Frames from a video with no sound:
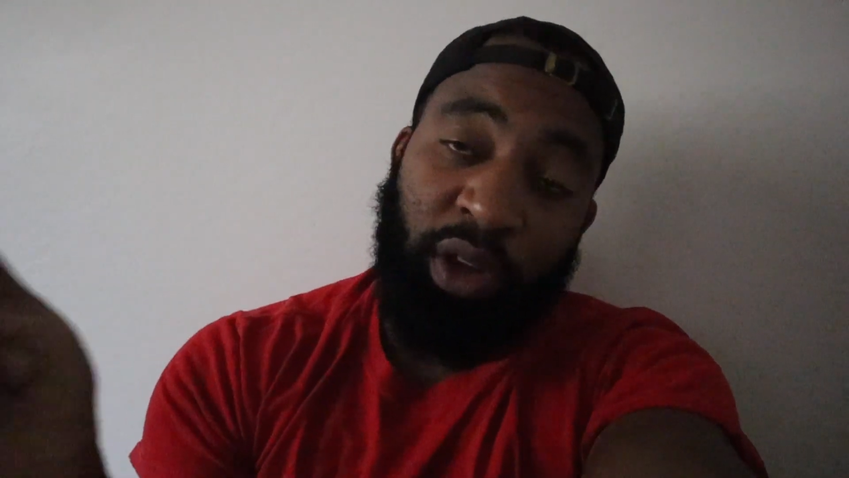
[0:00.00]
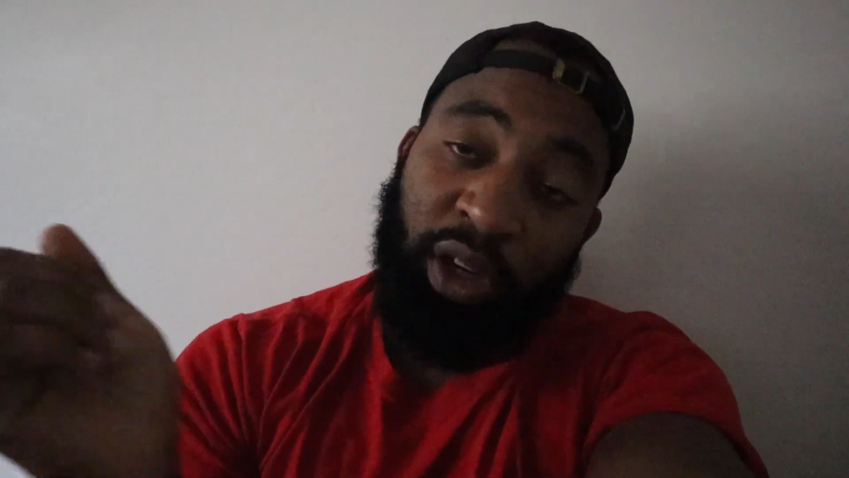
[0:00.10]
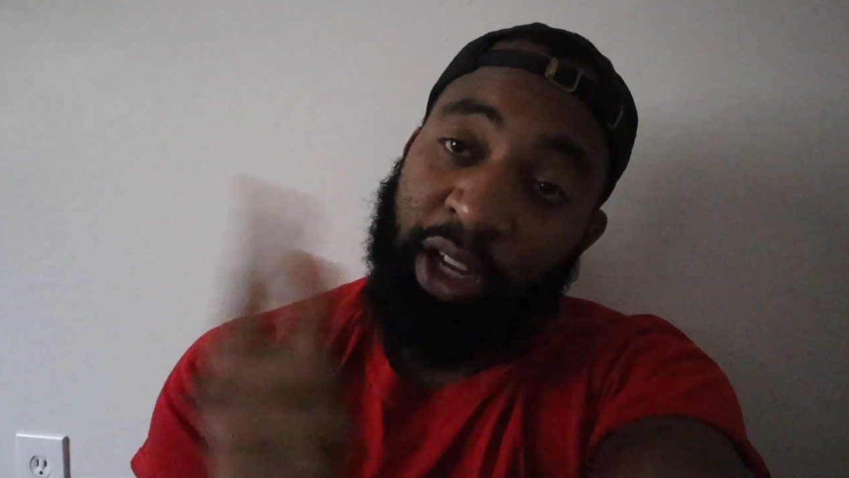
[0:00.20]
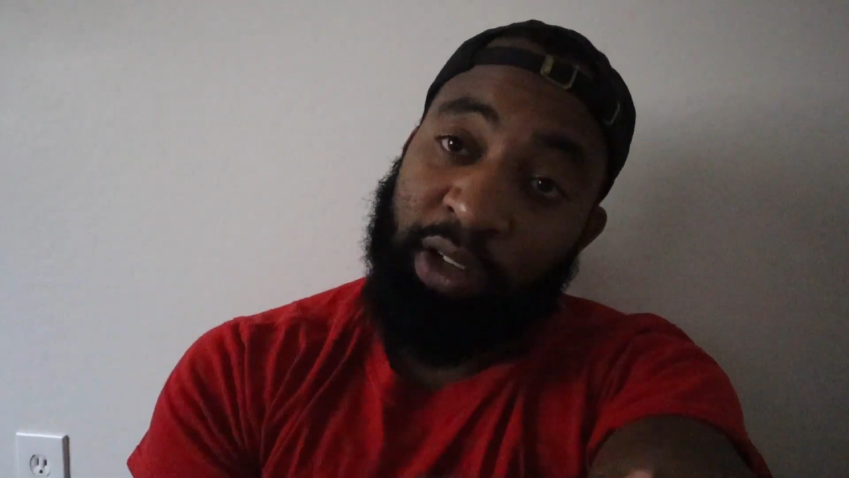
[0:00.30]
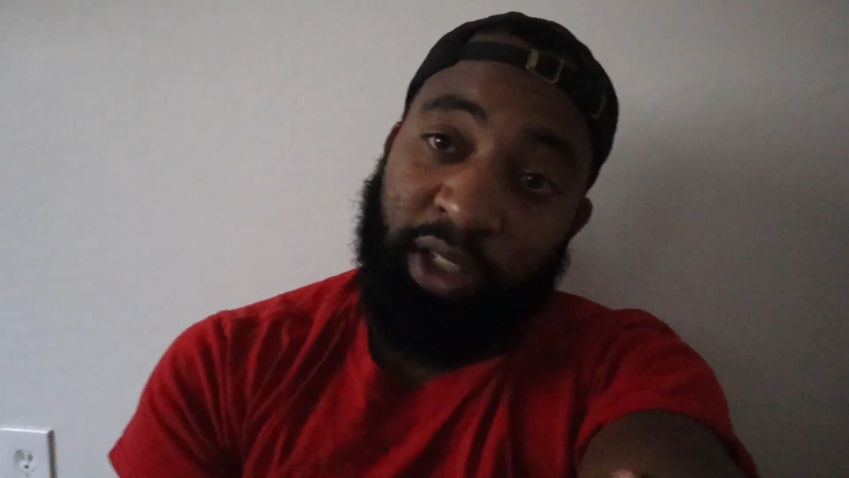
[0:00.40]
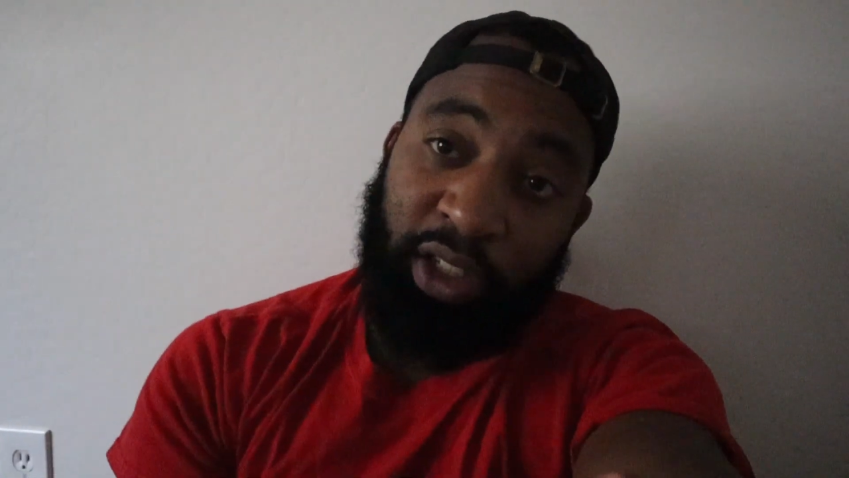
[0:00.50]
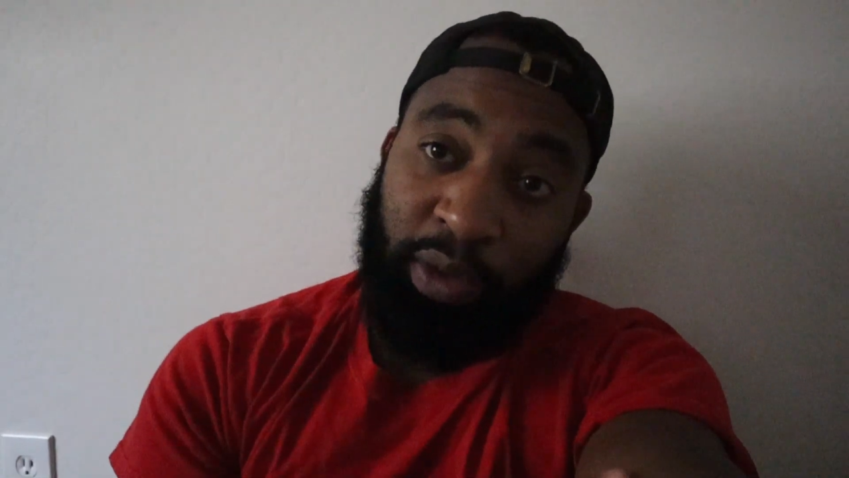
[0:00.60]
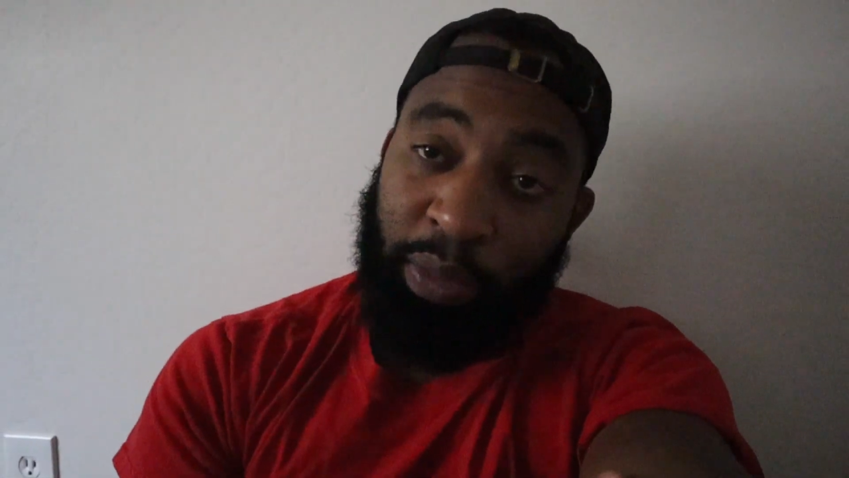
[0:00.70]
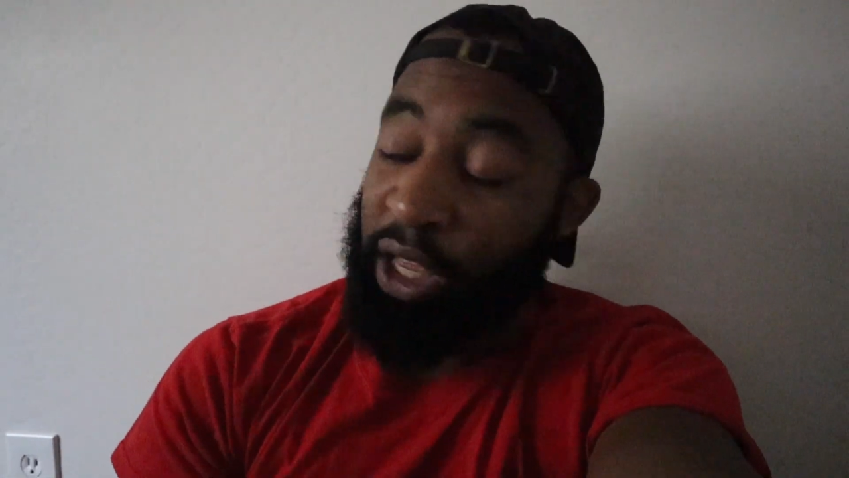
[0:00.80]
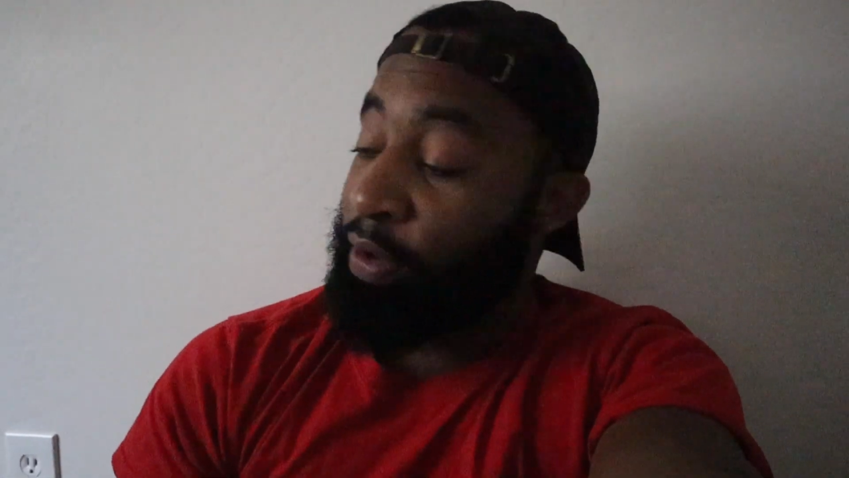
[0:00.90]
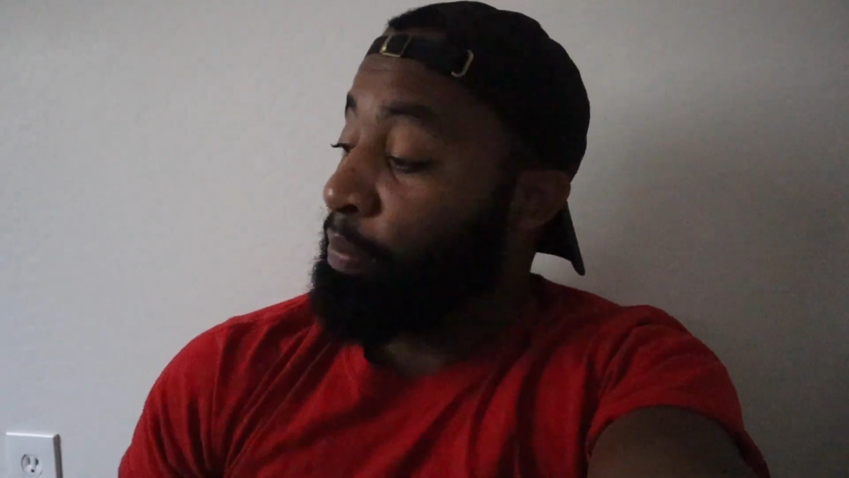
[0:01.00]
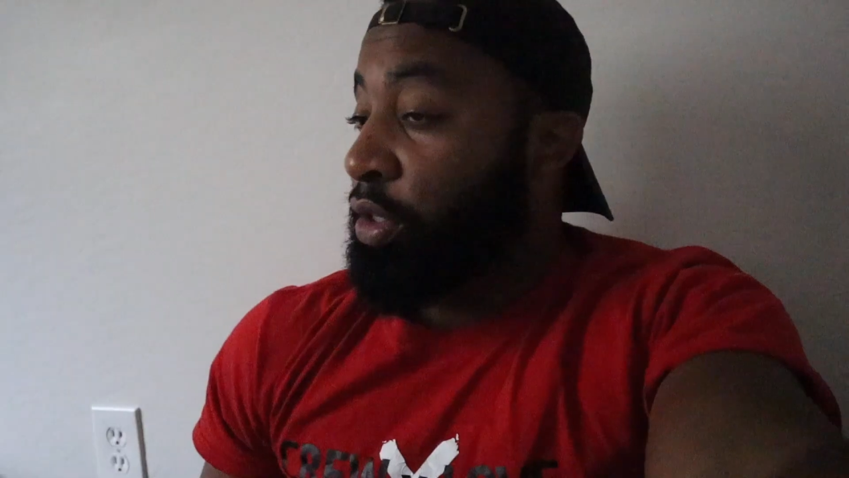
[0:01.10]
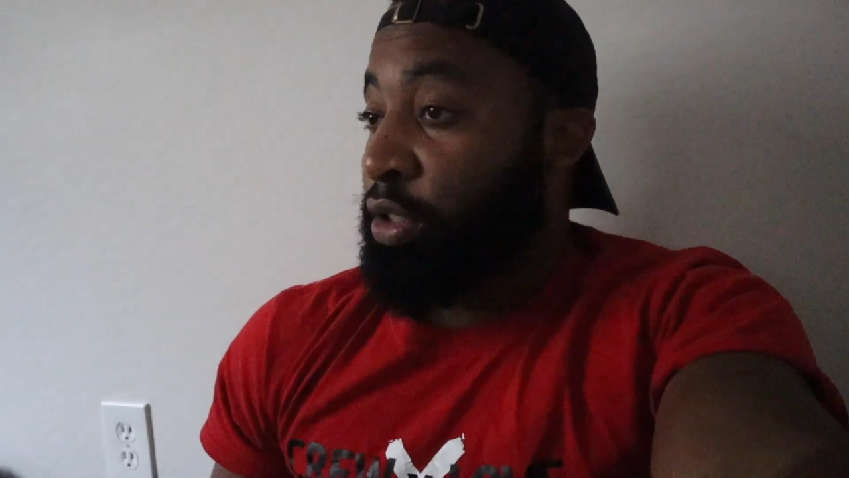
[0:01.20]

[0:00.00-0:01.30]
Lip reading: on, and I was sitting in the bed.